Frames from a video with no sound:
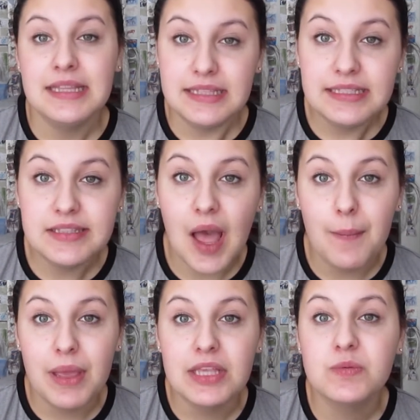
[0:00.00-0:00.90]
these
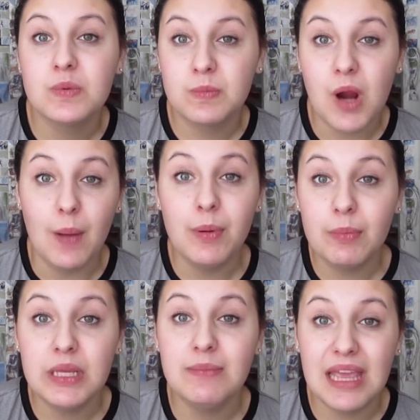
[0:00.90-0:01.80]
topics will
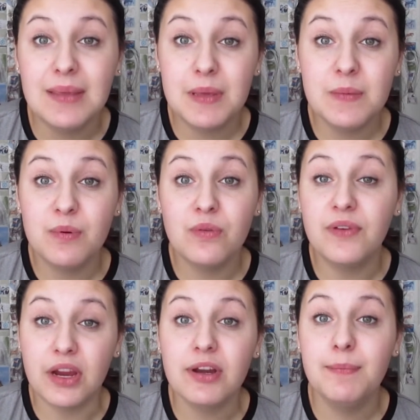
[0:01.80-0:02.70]
probably make people
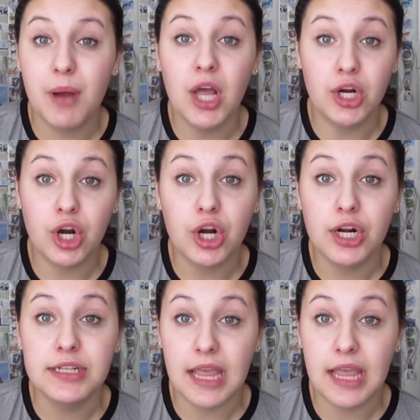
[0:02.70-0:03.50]
very butthurt,